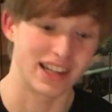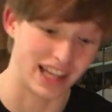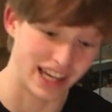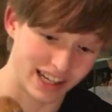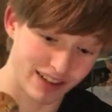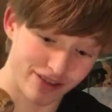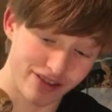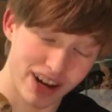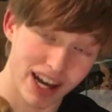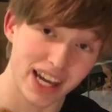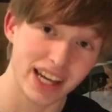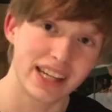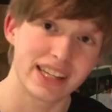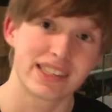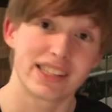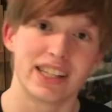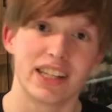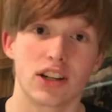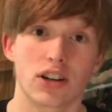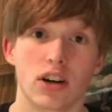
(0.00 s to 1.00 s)
like
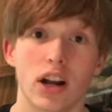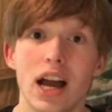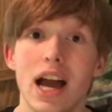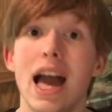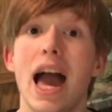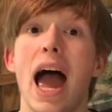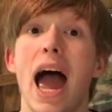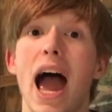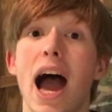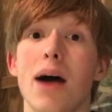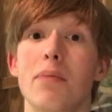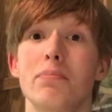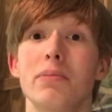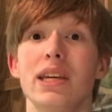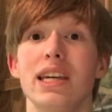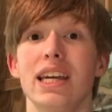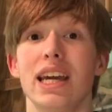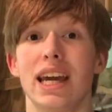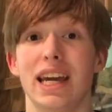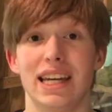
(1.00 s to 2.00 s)
Vegas here,
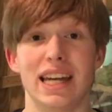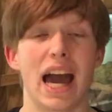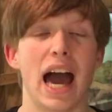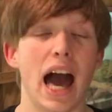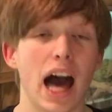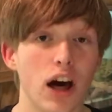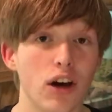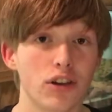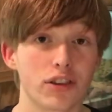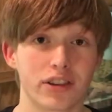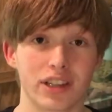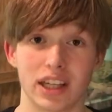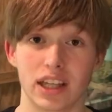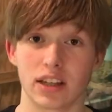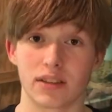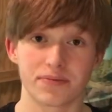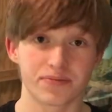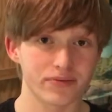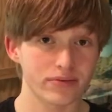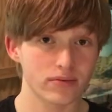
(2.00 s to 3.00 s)
happy and healthy.